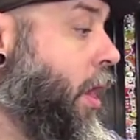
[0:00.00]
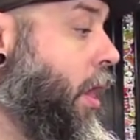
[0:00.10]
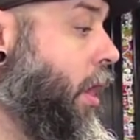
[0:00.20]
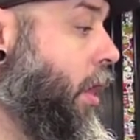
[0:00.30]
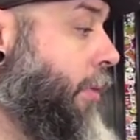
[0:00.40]

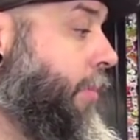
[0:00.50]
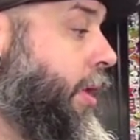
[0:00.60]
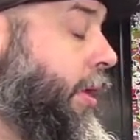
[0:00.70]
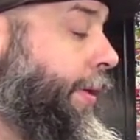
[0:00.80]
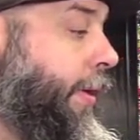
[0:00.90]

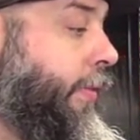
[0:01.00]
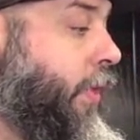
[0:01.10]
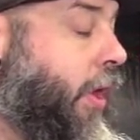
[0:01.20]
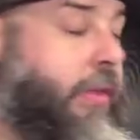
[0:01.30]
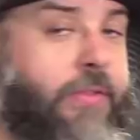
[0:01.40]

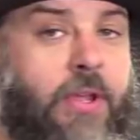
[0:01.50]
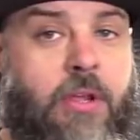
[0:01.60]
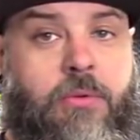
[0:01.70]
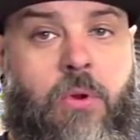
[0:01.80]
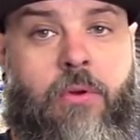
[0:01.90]
The other thing
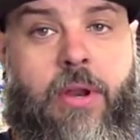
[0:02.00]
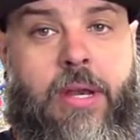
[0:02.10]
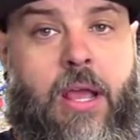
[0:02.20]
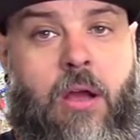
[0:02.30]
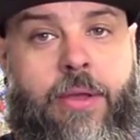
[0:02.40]
I'm doing right
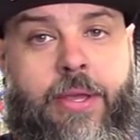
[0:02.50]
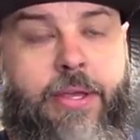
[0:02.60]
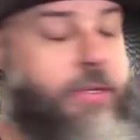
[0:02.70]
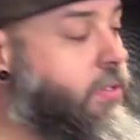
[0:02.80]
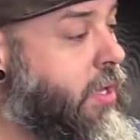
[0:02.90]
now
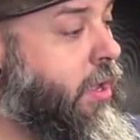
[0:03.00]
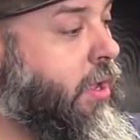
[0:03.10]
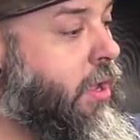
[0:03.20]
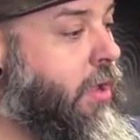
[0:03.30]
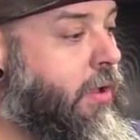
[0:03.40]
is
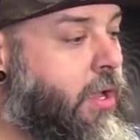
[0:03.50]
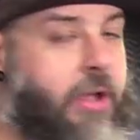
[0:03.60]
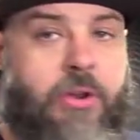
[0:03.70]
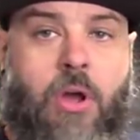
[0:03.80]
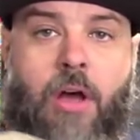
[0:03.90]

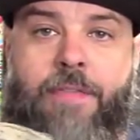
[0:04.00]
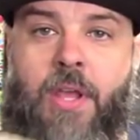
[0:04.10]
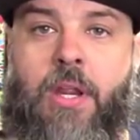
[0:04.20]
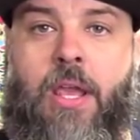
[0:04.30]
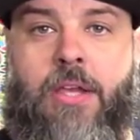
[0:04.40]
cutting off
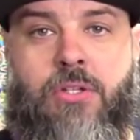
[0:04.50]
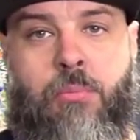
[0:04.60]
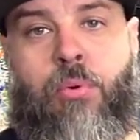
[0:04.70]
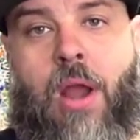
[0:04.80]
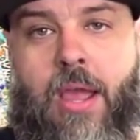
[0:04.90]
any extra
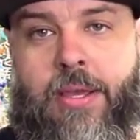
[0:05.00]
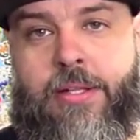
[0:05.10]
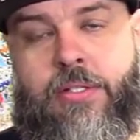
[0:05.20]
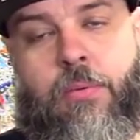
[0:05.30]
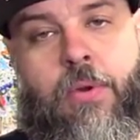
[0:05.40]

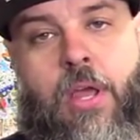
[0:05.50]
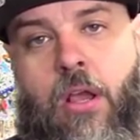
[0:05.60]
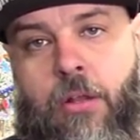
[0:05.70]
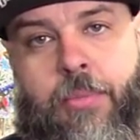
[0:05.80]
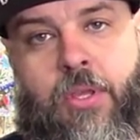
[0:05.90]
brackets that we're
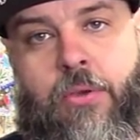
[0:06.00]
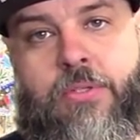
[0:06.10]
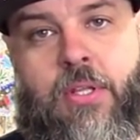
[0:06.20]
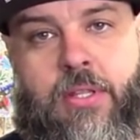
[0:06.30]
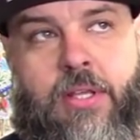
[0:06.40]
not going to be
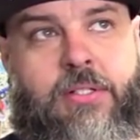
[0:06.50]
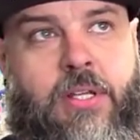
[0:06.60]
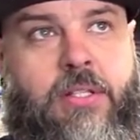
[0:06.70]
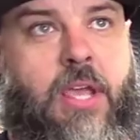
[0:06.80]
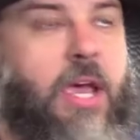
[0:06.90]
using, things
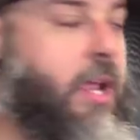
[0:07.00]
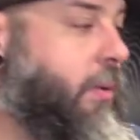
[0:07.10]
like that.